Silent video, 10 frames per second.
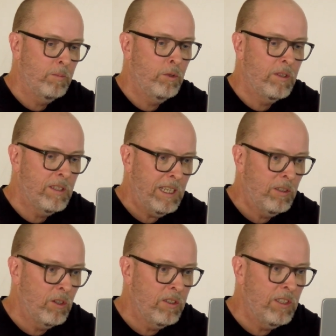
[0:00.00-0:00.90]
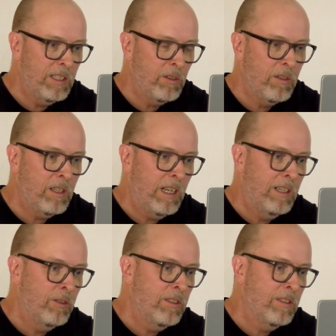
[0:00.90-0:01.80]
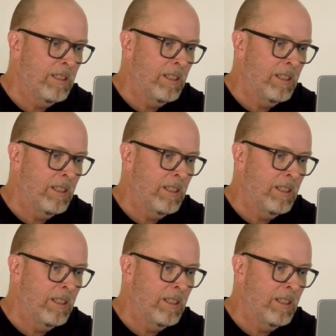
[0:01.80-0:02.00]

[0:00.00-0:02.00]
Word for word: put the technology into the cloud,